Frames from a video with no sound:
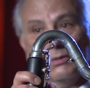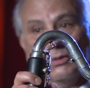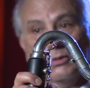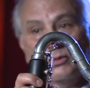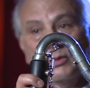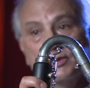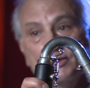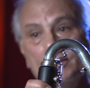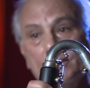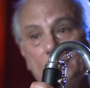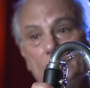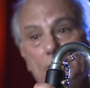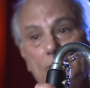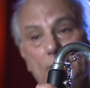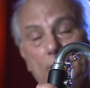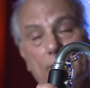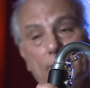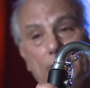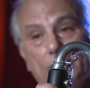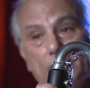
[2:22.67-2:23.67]
which is
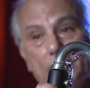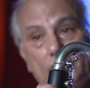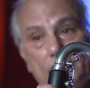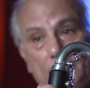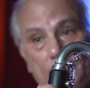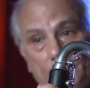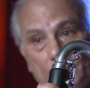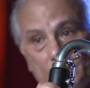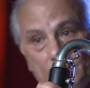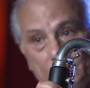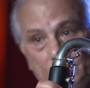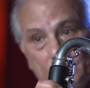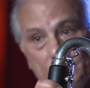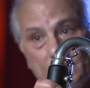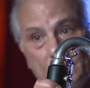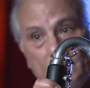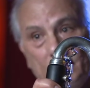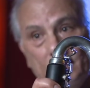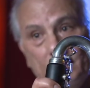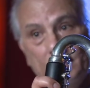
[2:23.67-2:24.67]
very similar to a
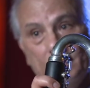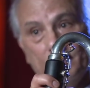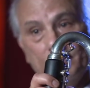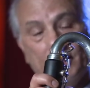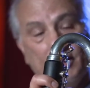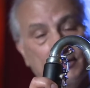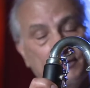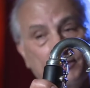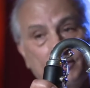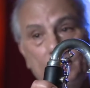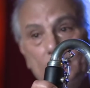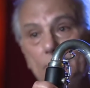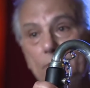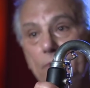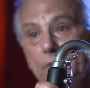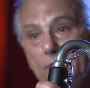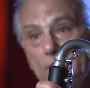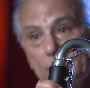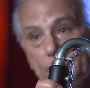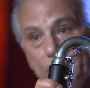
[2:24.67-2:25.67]
clarinet mouthpiece,
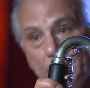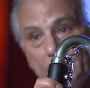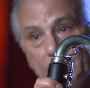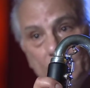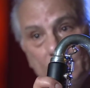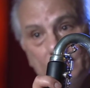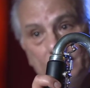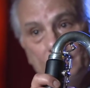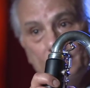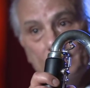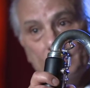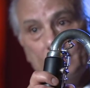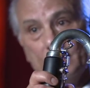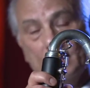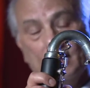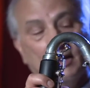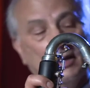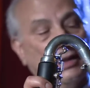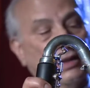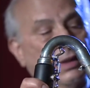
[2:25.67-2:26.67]
but it's bigger.
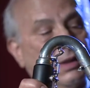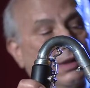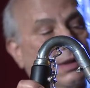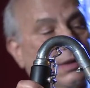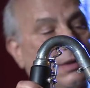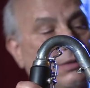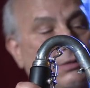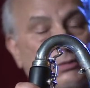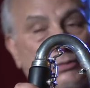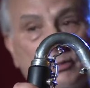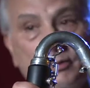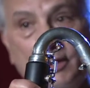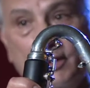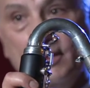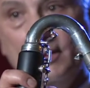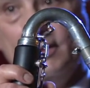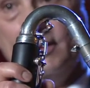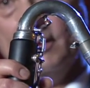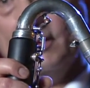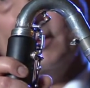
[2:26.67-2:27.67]
The
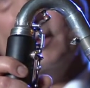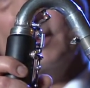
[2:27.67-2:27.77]
reed